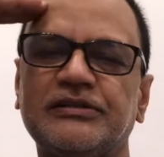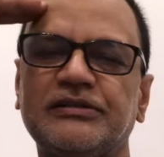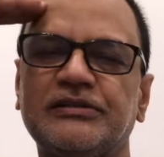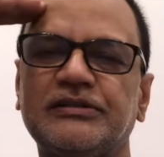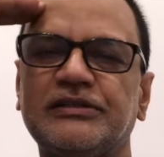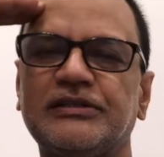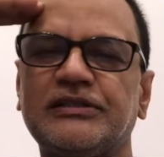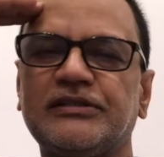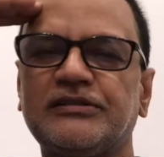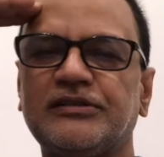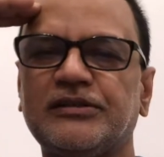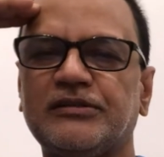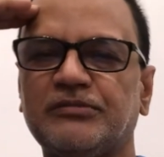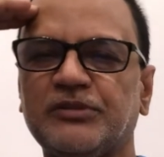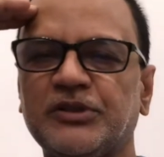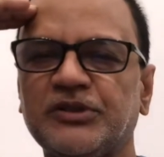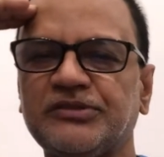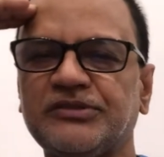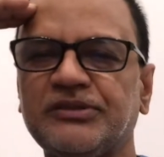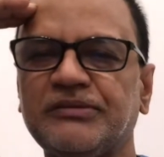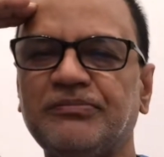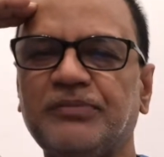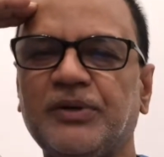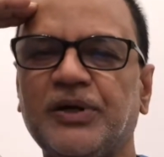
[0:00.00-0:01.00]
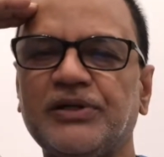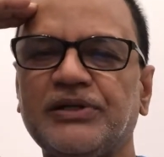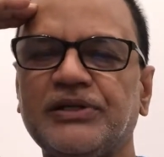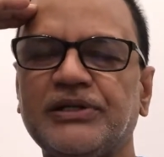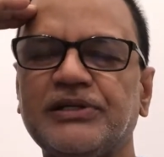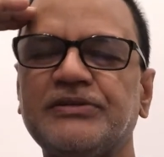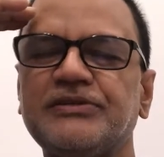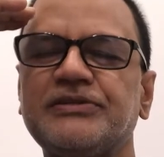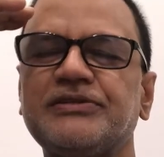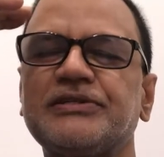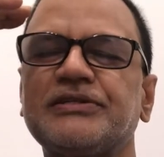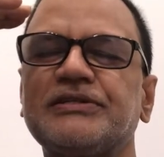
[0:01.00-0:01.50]
is the most
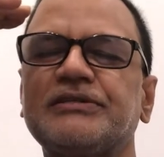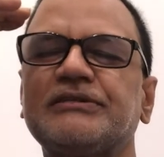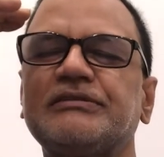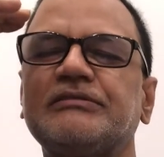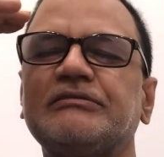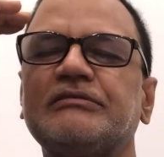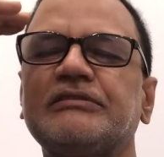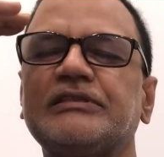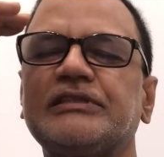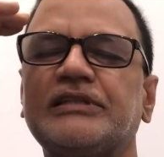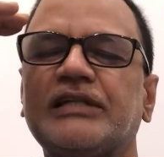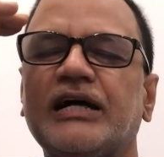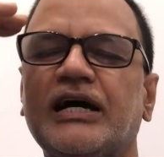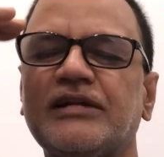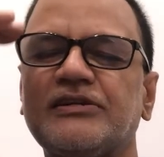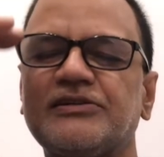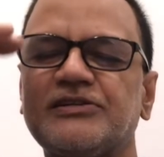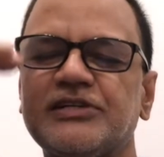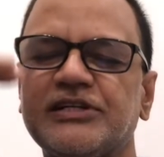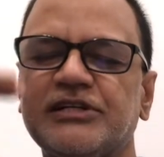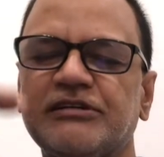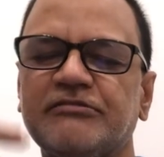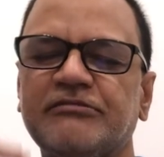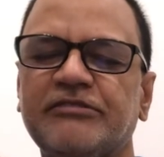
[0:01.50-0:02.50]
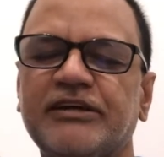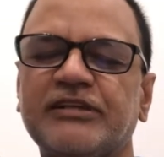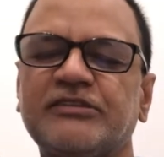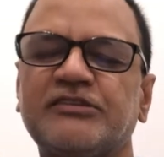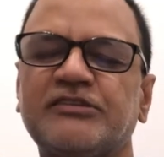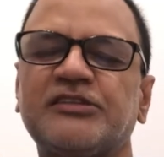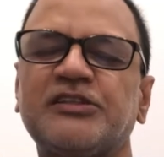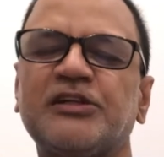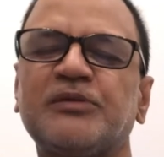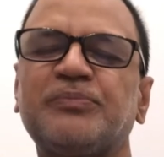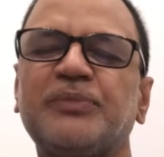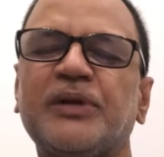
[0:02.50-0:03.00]
important, that affects
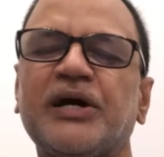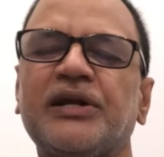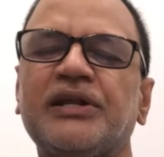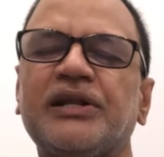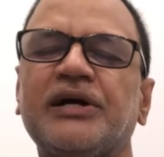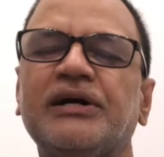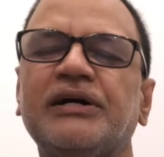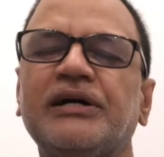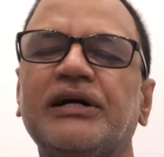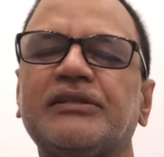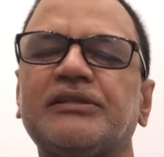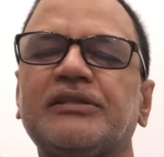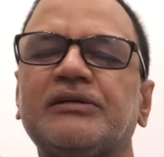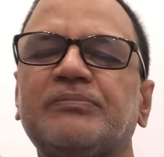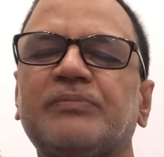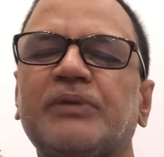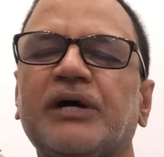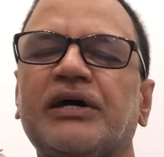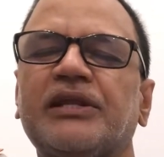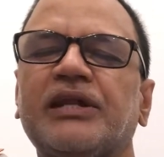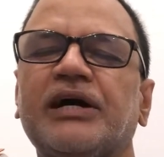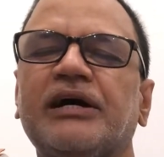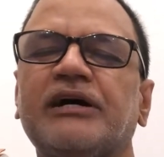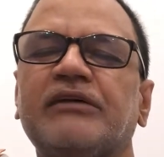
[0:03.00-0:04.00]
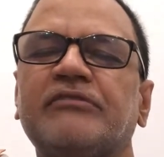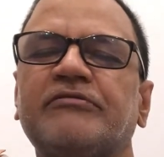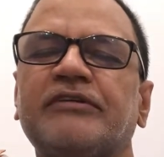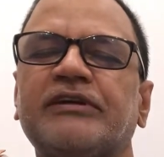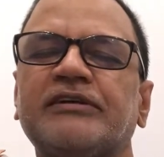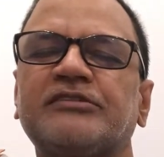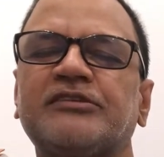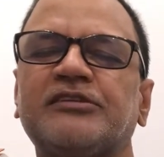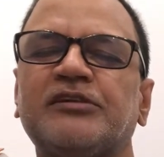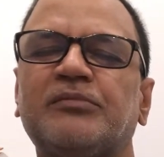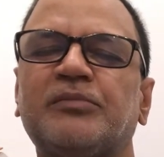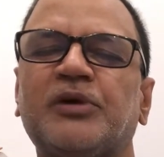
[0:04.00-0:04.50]
the prana, and the prana
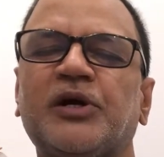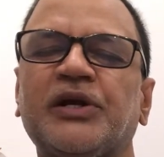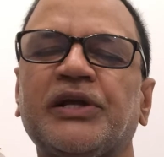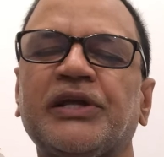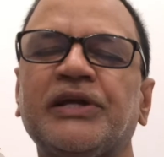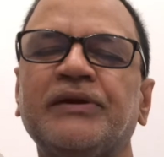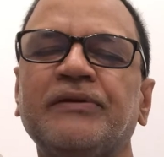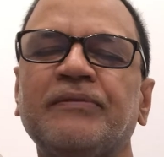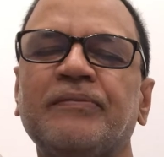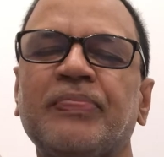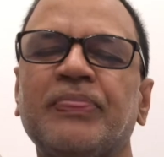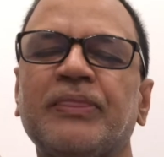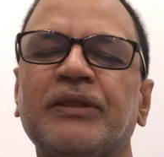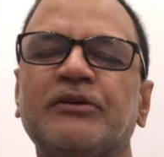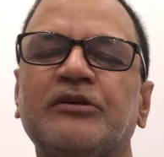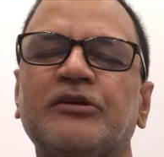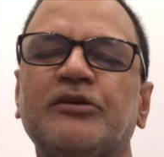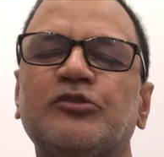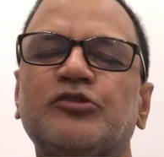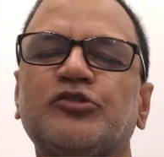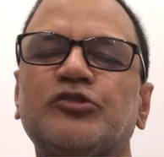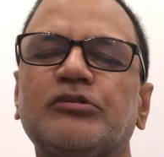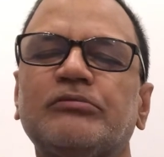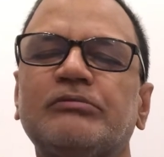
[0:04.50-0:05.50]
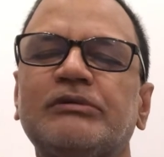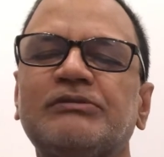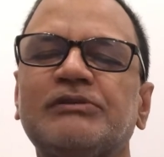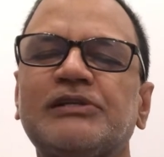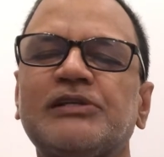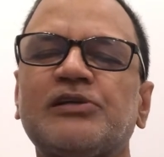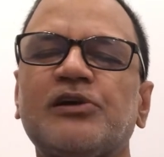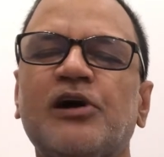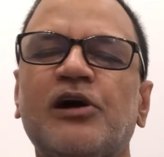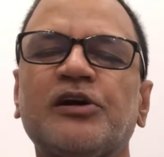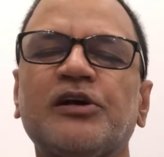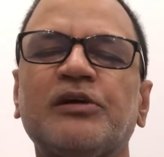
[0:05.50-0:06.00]
affects the body. So we will
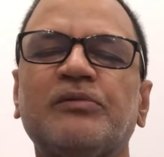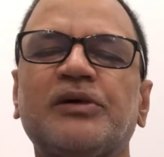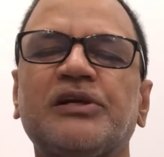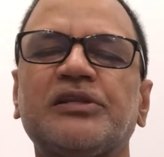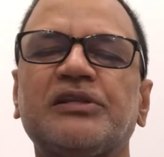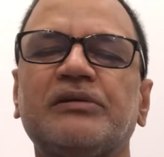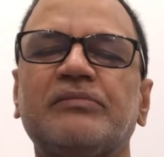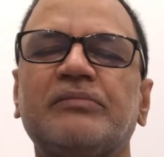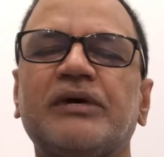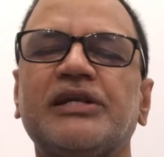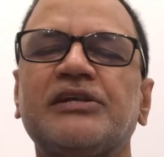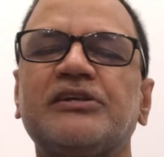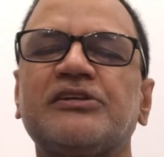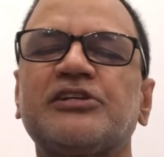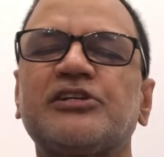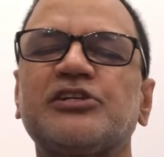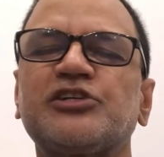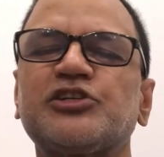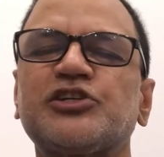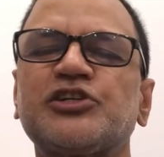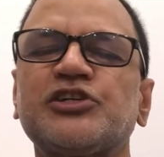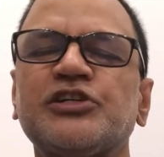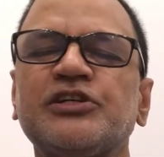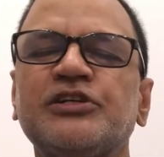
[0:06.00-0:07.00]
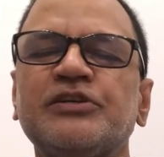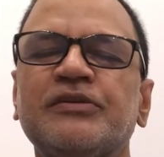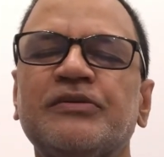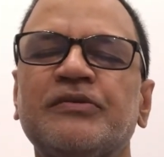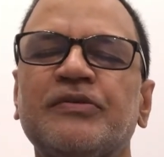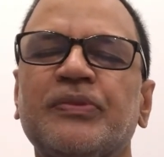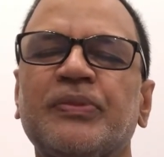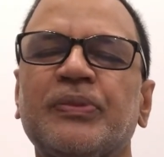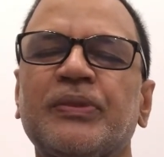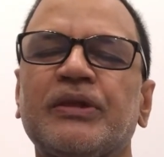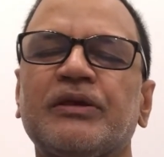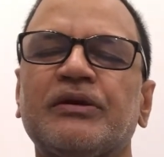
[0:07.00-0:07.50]
talk about the meditation,
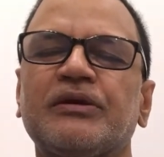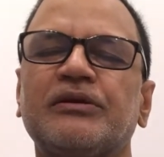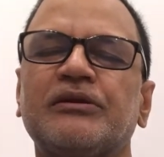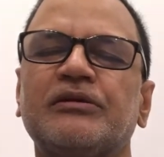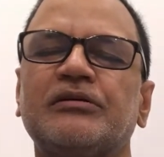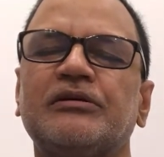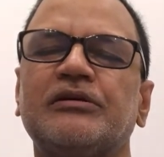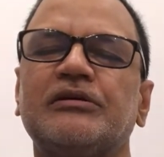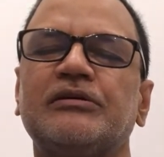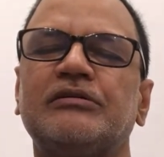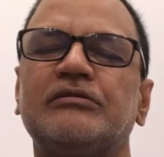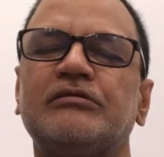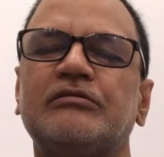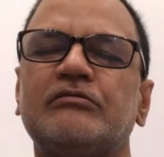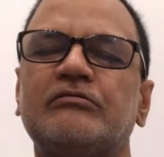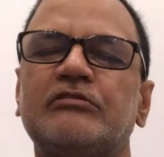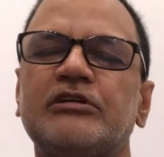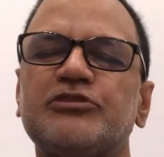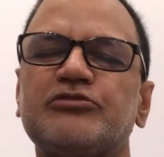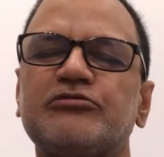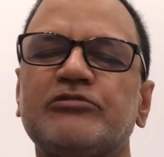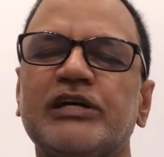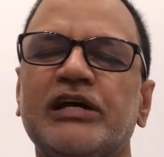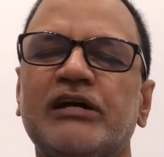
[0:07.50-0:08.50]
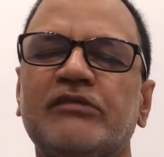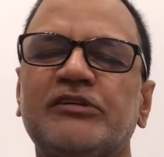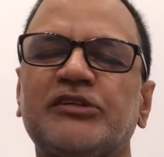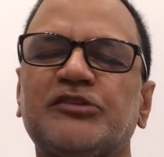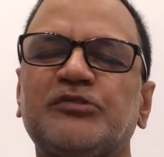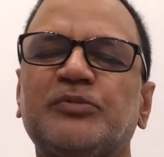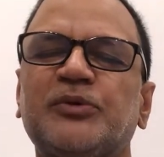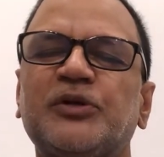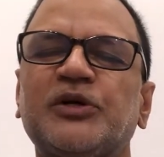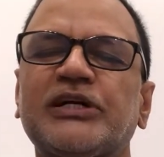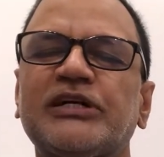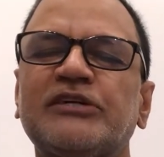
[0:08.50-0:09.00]
which we have
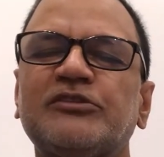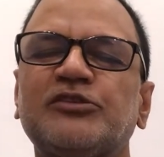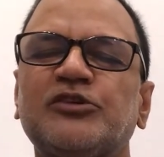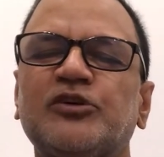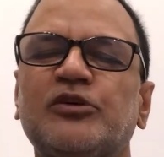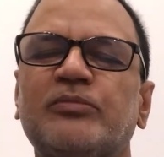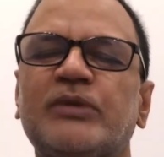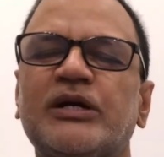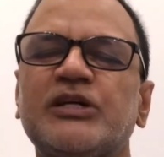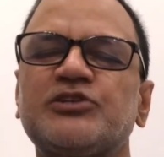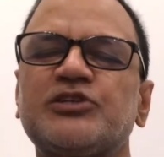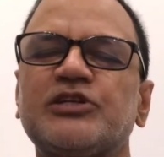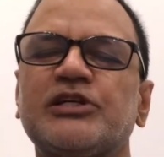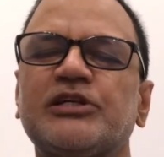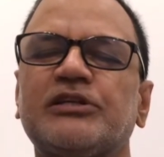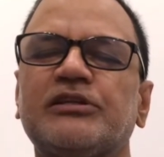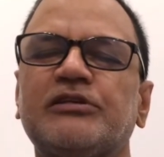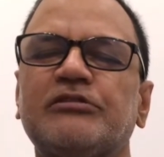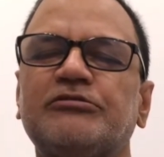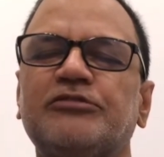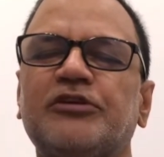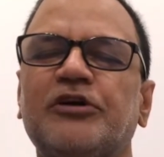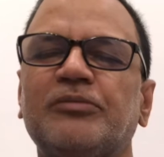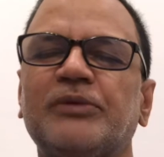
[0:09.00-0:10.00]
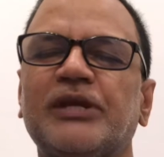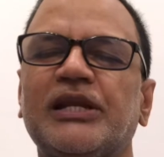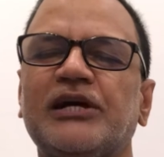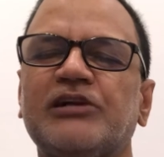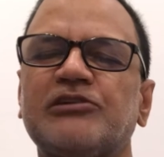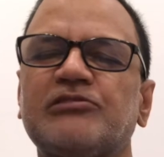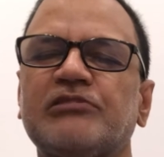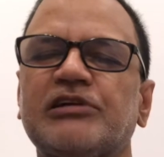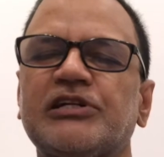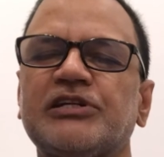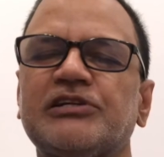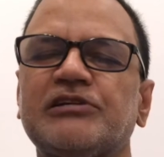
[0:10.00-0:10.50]
spoken so much in the Formula
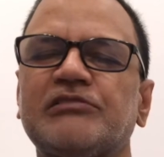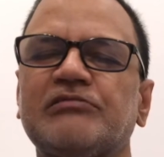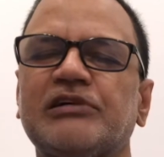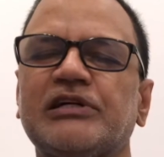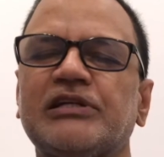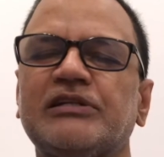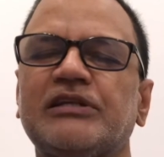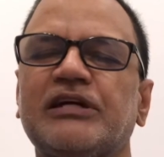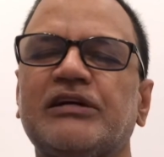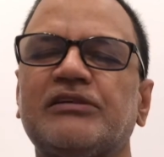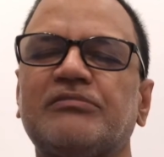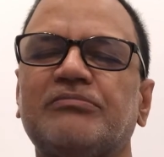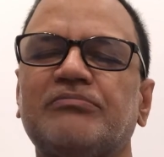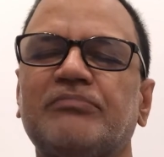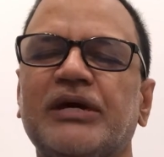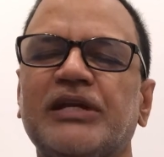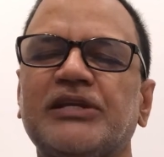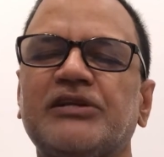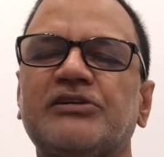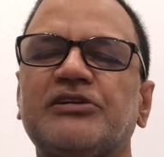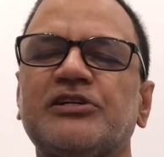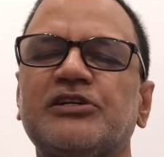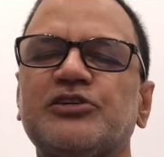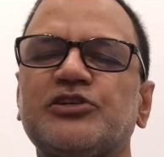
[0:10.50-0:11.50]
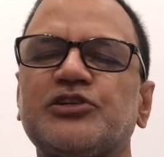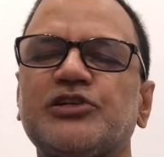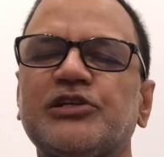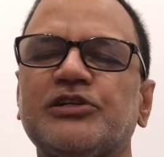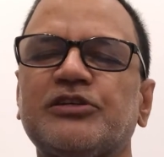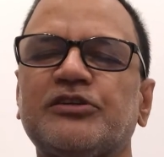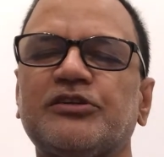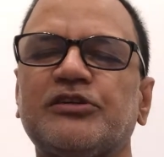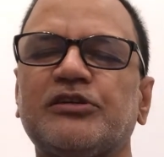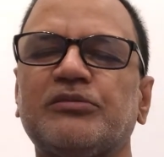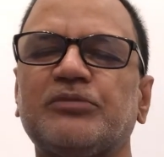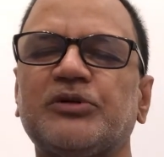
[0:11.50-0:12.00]
21, that meditation
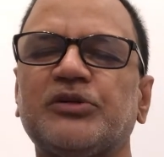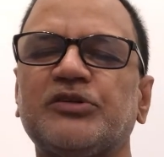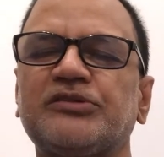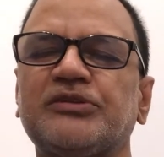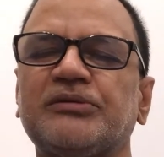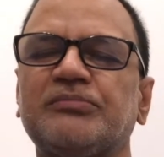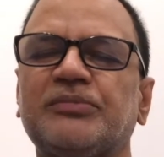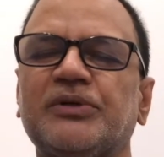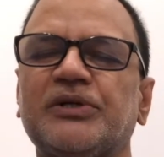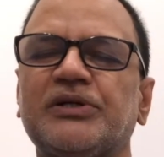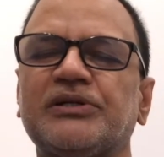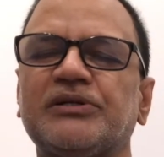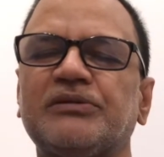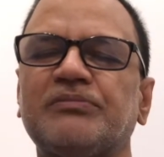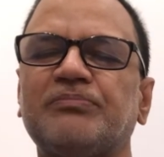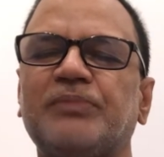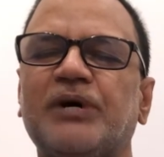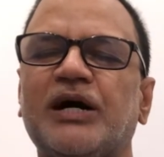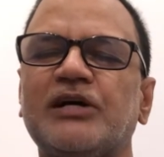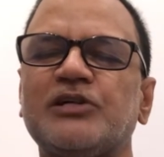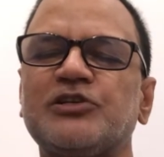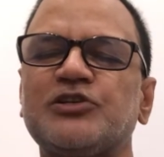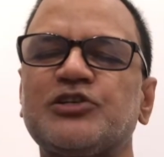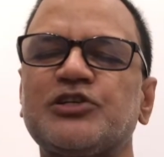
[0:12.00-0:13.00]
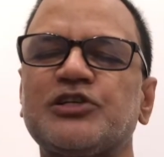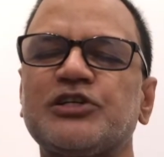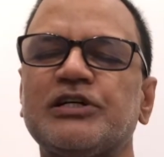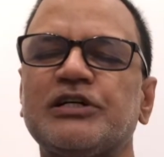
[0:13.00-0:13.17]
is the most important part.